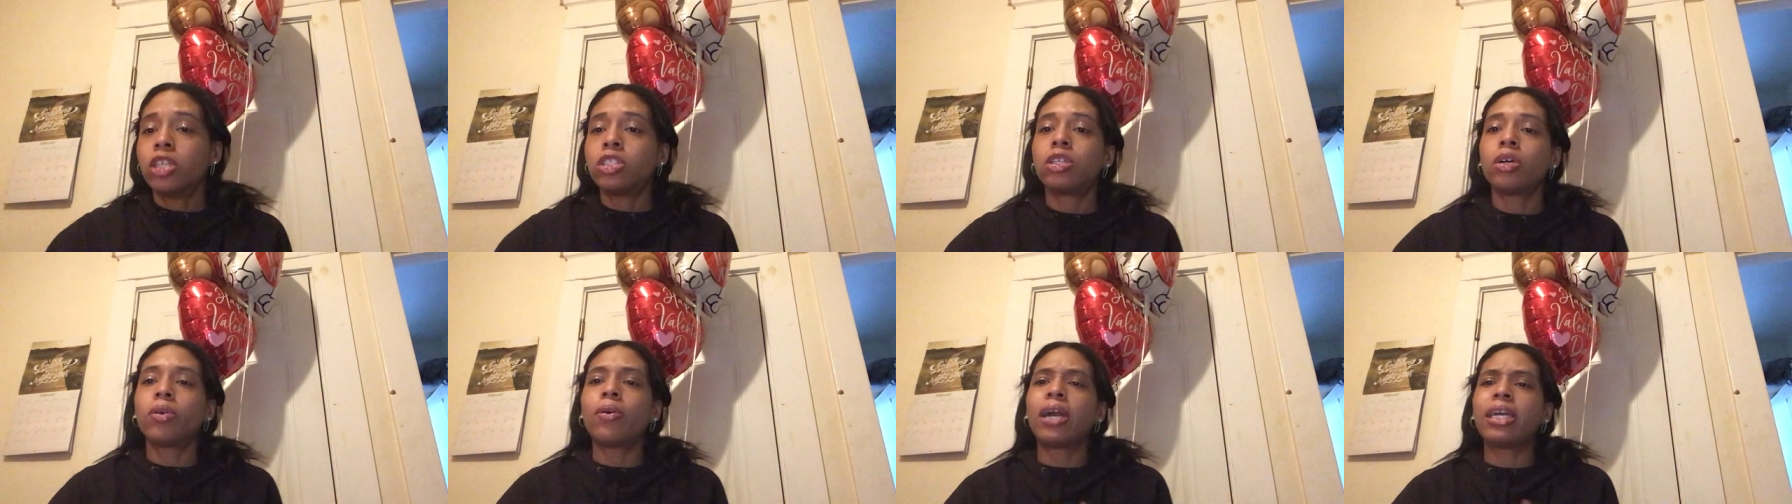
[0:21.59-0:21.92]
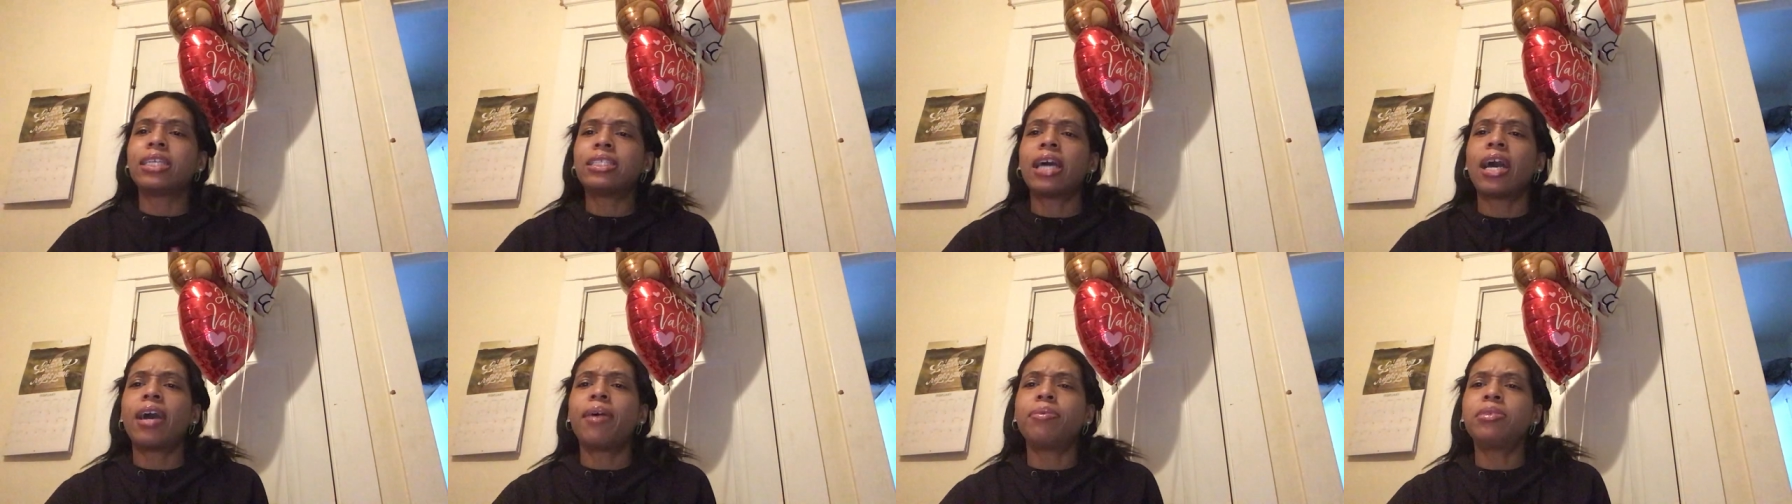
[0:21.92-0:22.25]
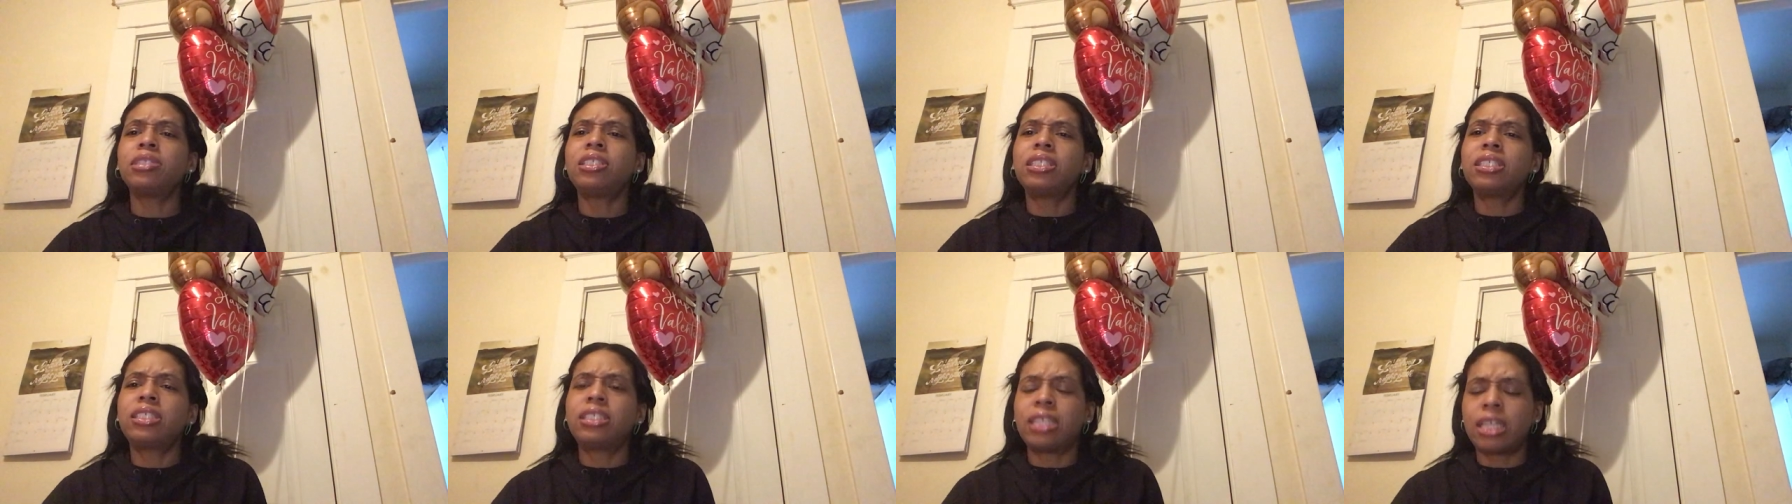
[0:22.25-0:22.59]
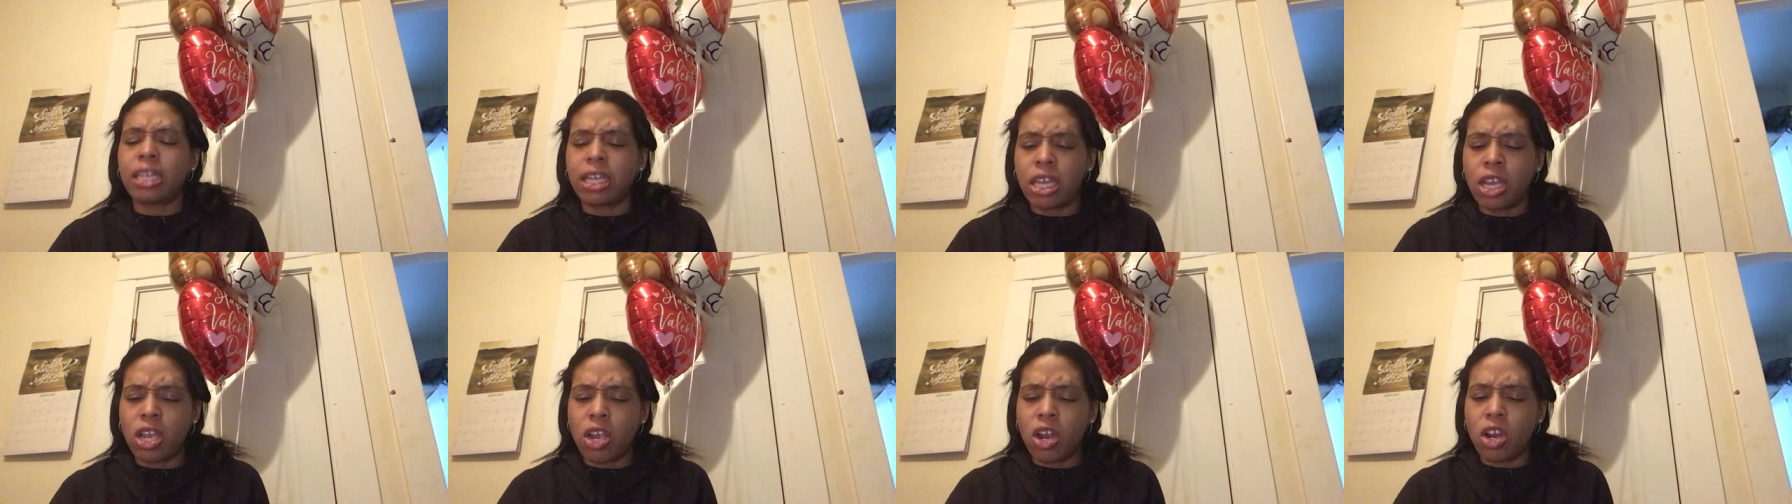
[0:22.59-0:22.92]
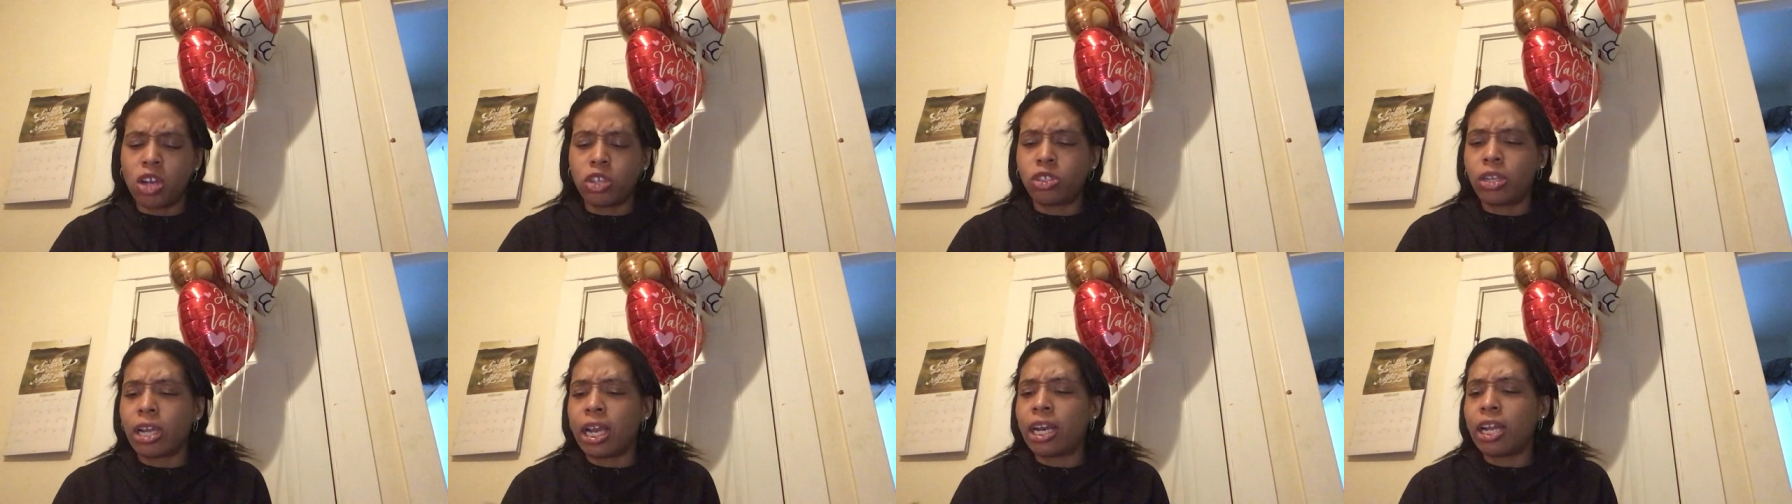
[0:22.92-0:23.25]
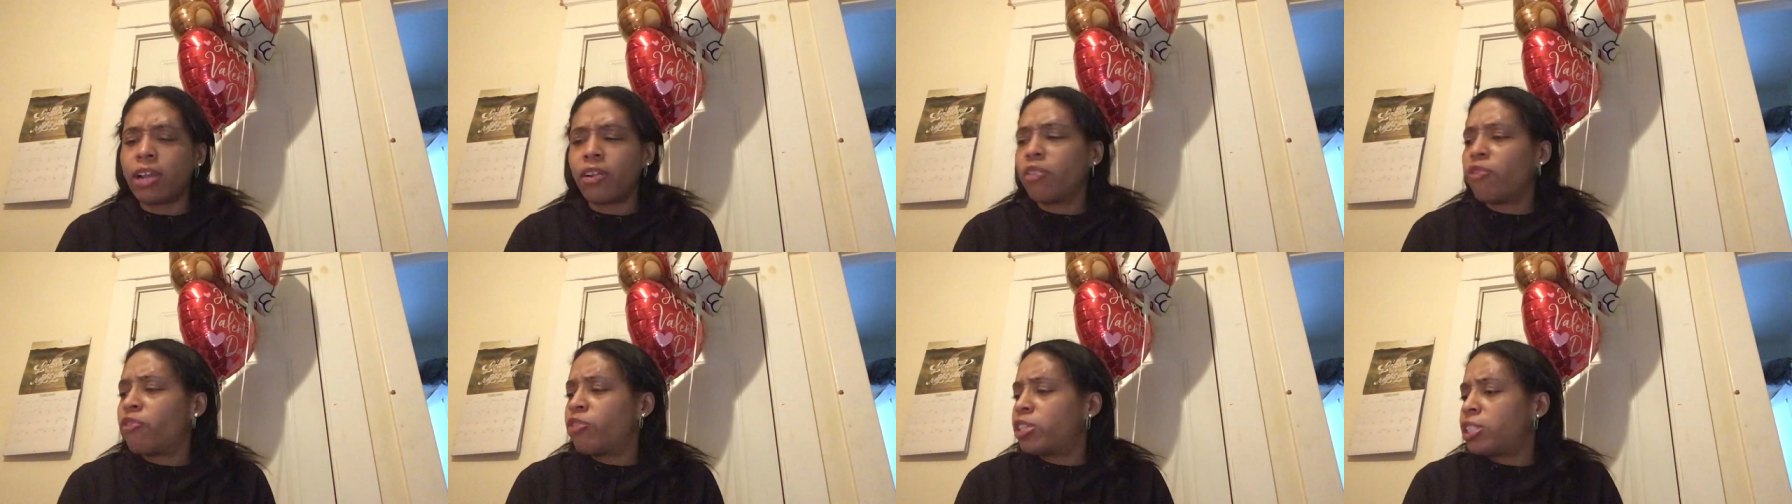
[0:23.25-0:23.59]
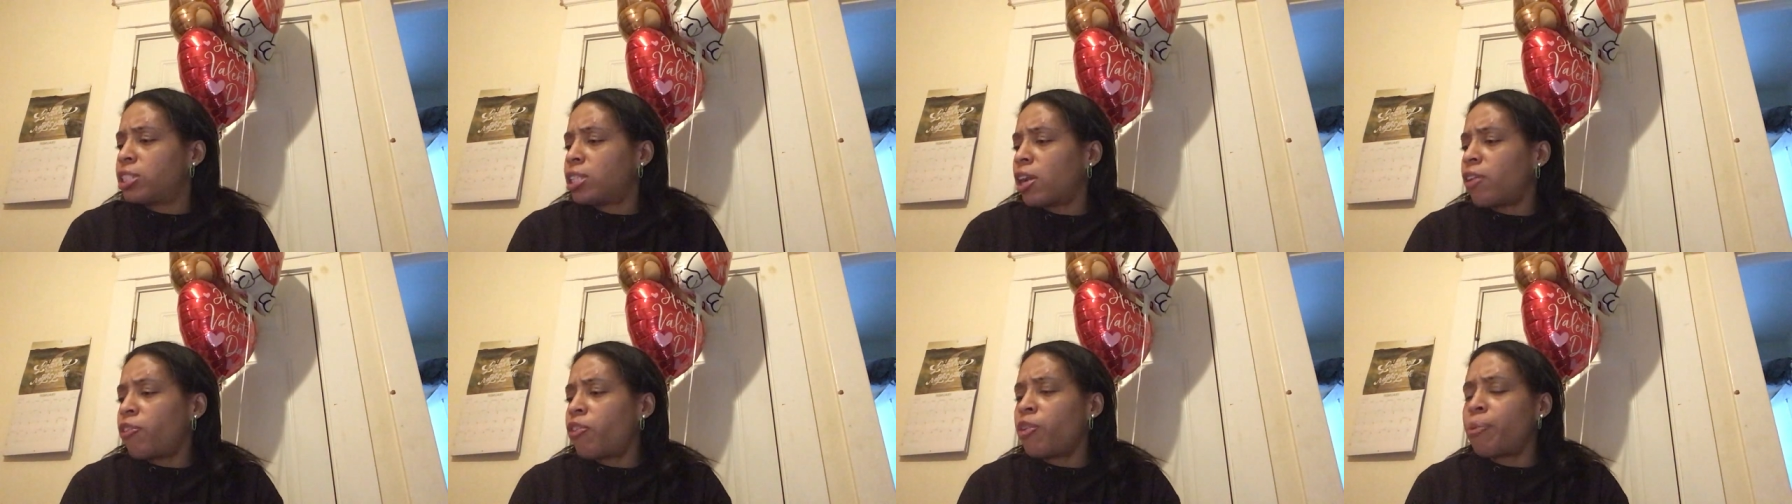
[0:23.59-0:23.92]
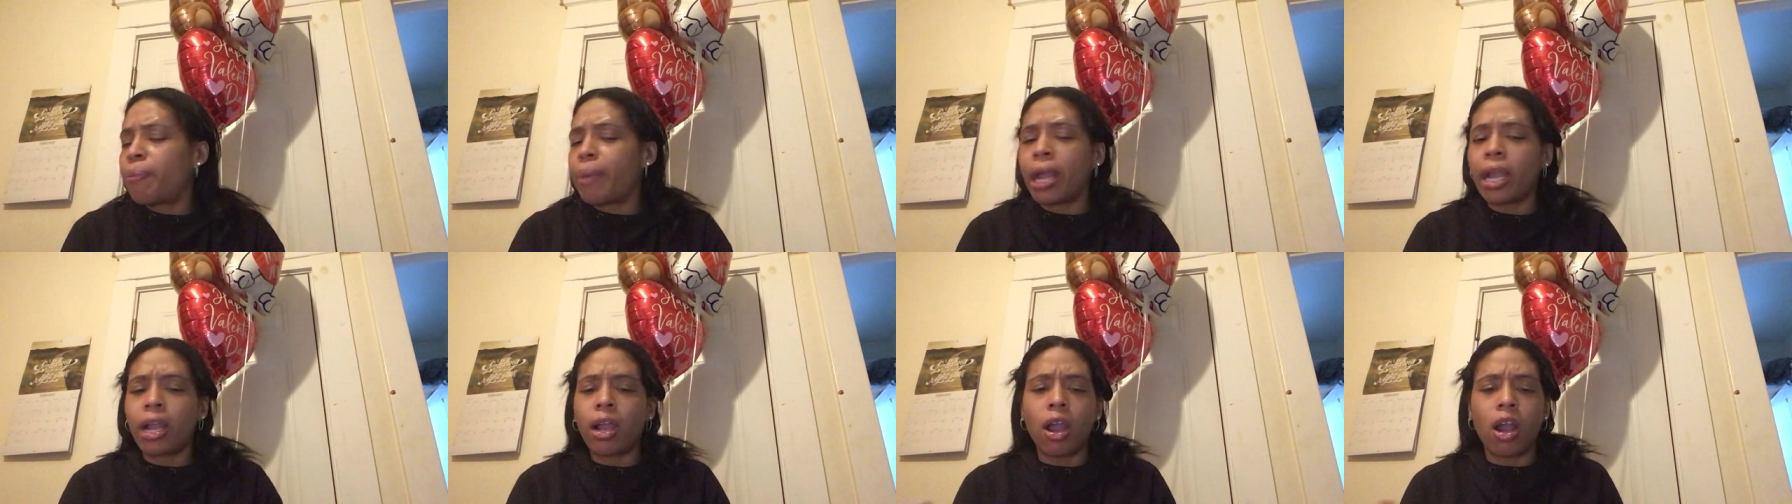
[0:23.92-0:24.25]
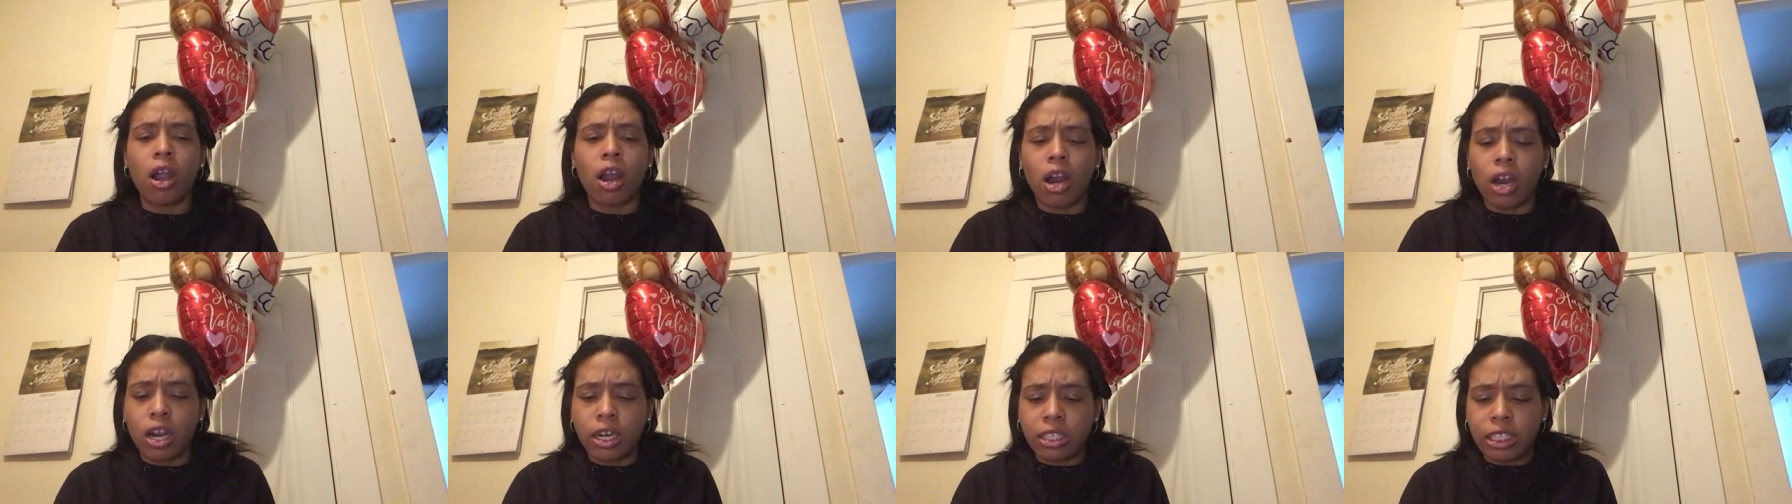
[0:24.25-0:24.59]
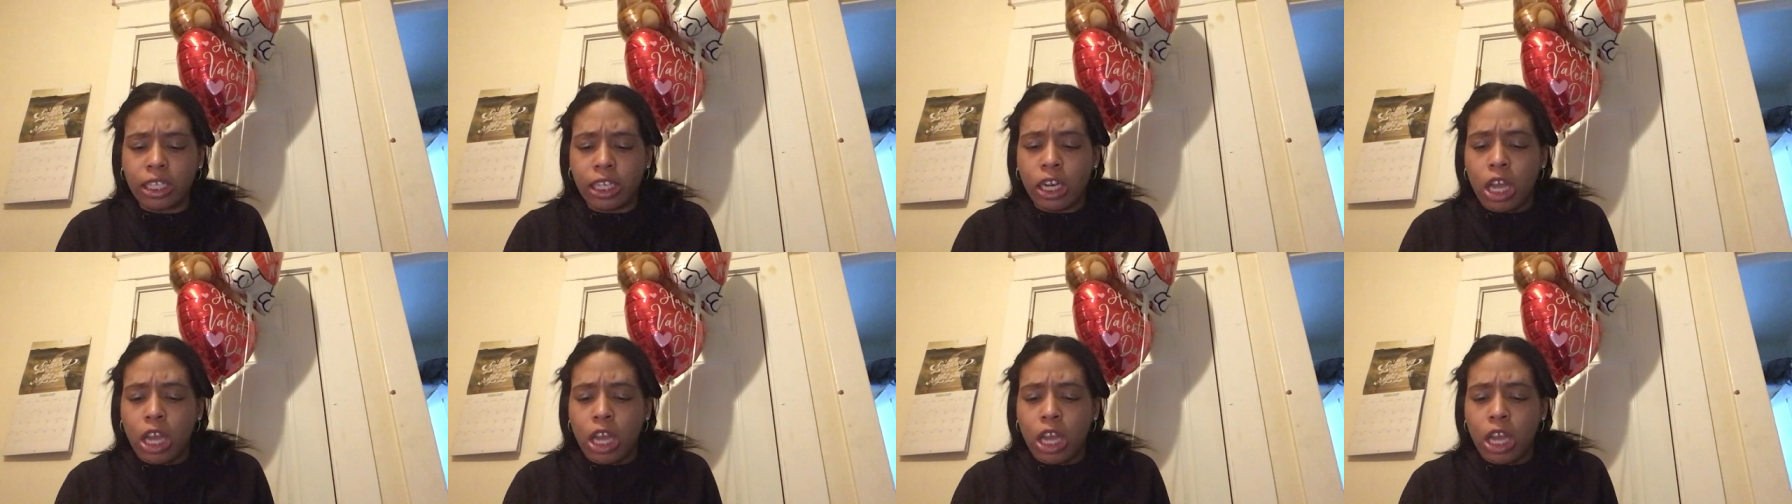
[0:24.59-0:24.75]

So guys, I was just sitting here trying to shuffle my cards.